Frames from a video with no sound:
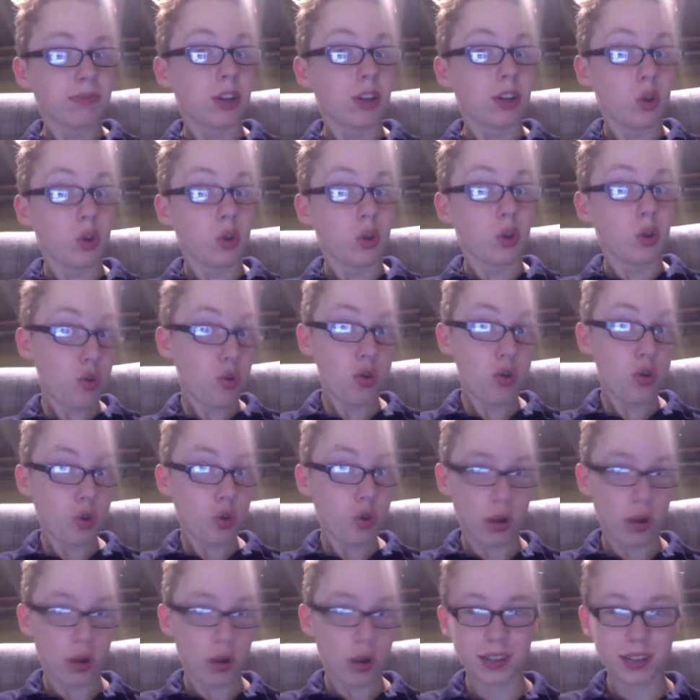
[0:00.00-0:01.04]
Ooh,
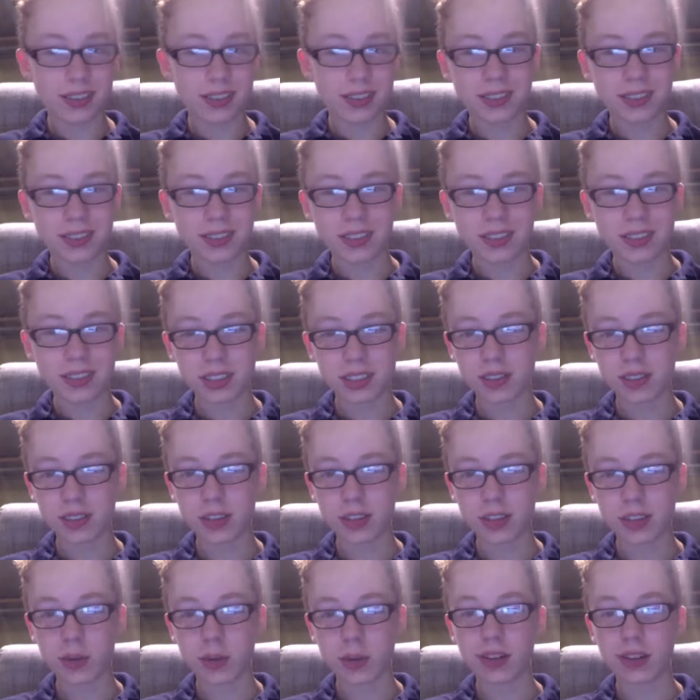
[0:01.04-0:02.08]
Six Flags
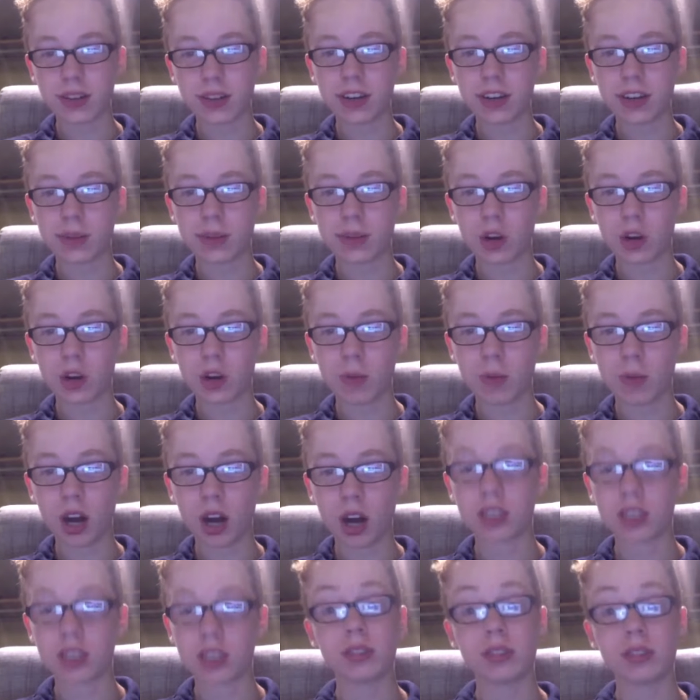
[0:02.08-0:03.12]
New England is my home
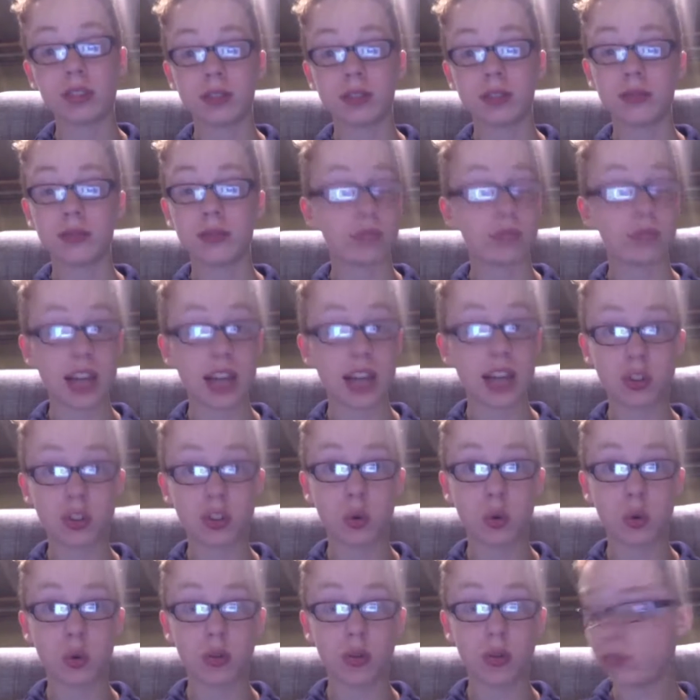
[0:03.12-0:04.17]
park. That's
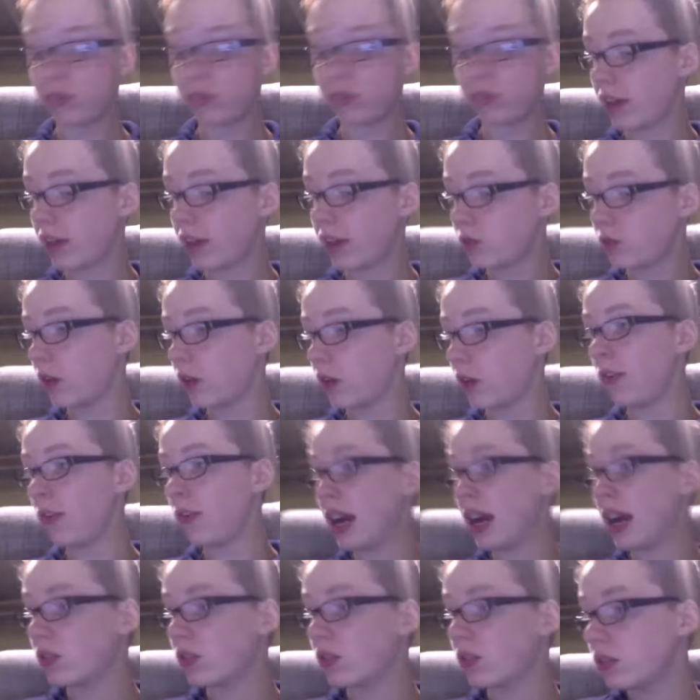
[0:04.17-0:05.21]
cool. They have some great
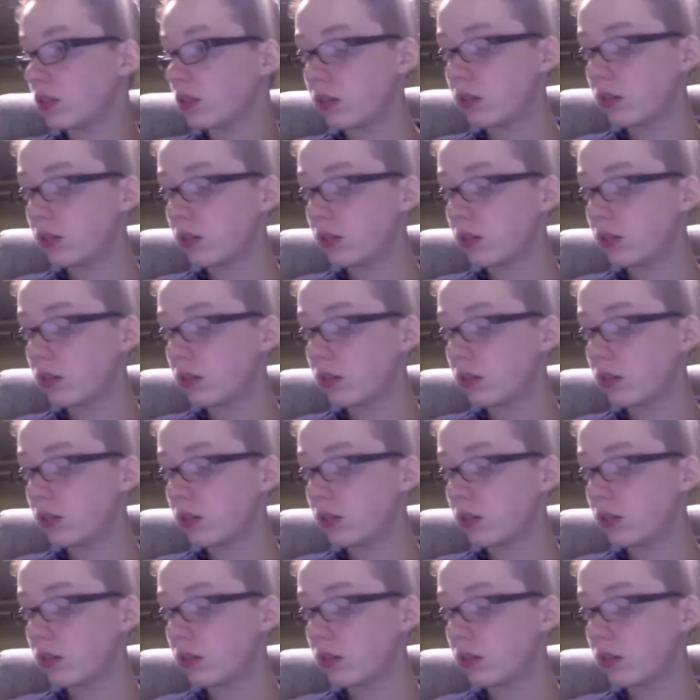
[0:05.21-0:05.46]
rides.